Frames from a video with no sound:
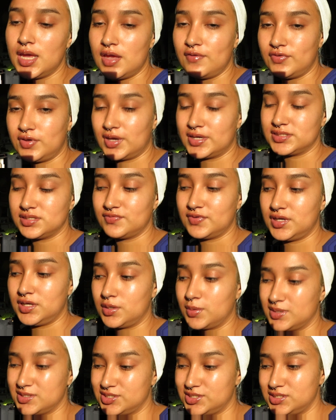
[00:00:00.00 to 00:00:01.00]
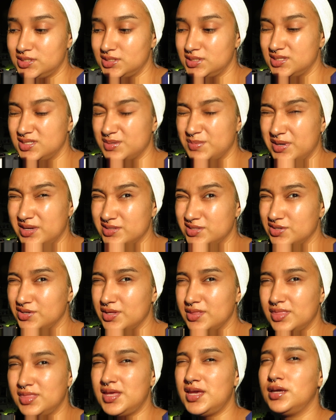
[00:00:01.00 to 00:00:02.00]
If you guys have any questions about
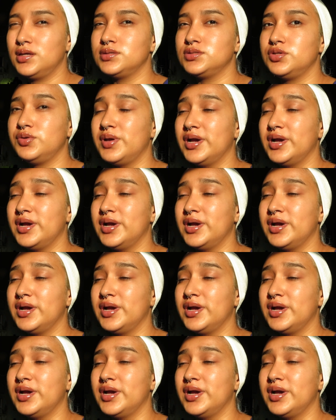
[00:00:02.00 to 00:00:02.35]
certain things,